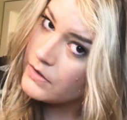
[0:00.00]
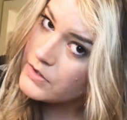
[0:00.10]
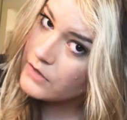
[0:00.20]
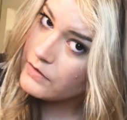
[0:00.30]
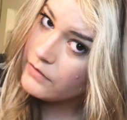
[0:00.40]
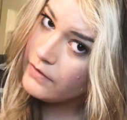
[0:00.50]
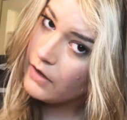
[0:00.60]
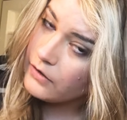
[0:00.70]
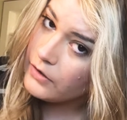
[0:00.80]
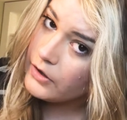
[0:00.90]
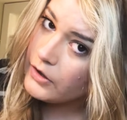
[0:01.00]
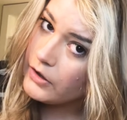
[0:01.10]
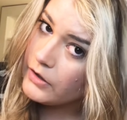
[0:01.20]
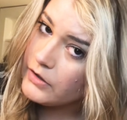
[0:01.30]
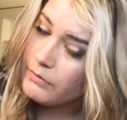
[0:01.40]
So if you follow
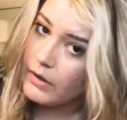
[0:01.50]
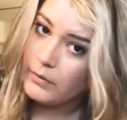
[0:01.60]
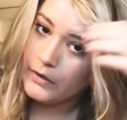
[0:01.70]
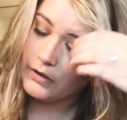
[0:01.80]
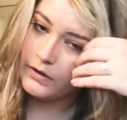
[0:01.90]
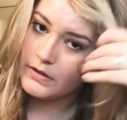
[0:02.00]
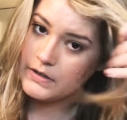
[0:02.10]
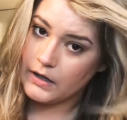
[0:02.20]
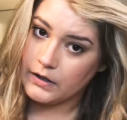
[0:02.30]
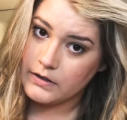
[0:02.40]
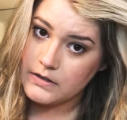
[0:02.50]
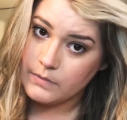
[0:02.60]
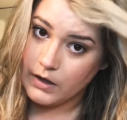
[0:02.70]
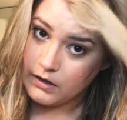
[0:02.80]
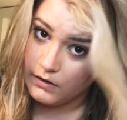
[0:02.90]
her, you've probably heard of this iron as
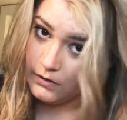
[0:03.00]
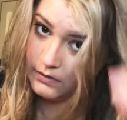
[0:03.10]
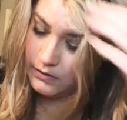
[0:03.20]
well.